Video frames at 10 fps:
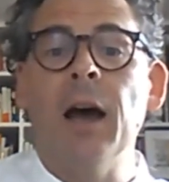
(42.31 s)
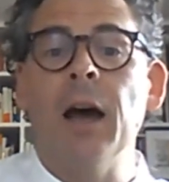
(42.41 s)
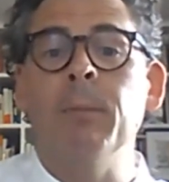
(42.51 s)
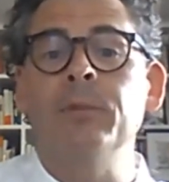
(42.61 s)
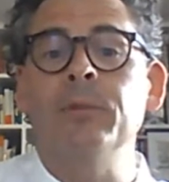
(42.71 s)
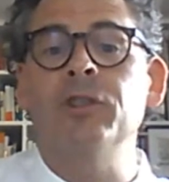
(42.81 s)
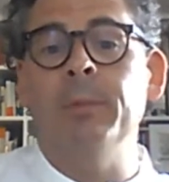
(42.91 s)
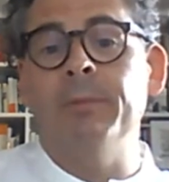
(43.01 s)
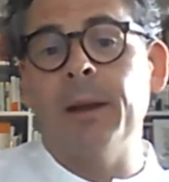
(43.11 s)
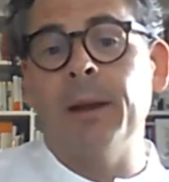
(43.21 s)

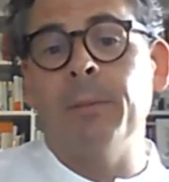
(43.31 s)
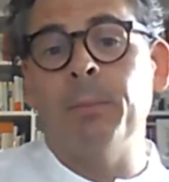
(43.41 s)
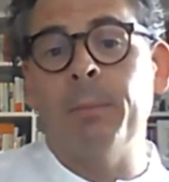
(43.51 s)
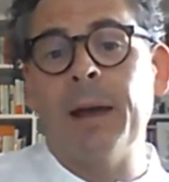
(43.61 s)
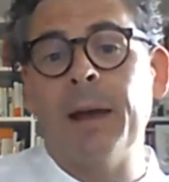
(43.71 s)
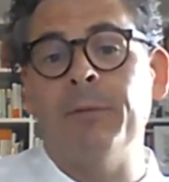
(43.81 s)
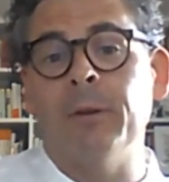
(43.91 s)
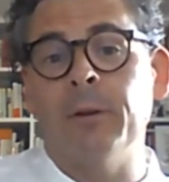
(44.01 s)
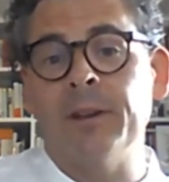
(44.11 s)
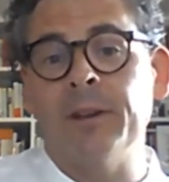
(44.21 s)
to
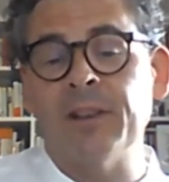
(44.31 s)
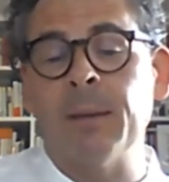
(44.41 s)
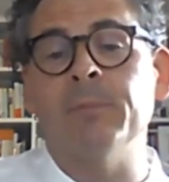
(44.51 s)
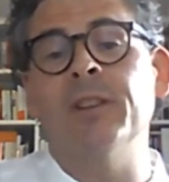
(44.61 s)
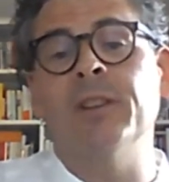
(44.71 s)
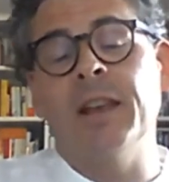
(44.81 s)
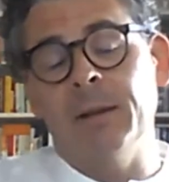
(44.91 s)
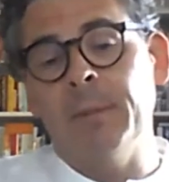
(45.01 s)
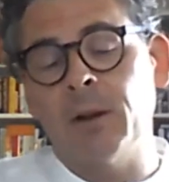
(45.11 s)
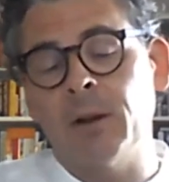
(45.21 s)
prepare for exams
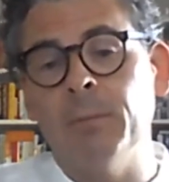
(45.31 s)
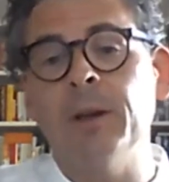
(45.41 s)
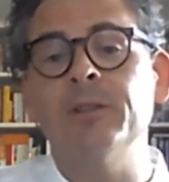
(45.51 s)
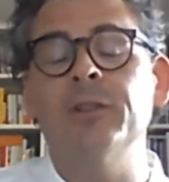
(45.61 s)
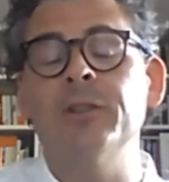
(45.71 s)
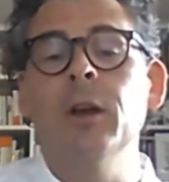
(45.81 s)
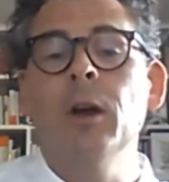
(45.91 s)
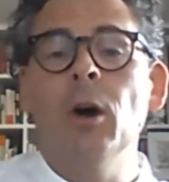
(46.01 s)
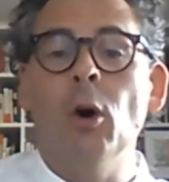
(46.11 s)
in Michaelmas,